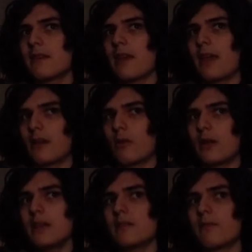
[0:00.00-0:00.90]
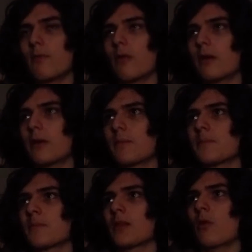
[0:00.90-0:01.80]
a cohesive work
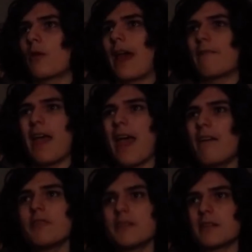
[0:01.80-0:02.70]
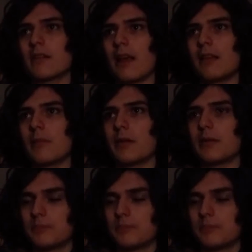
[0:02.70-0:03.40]
will have every single element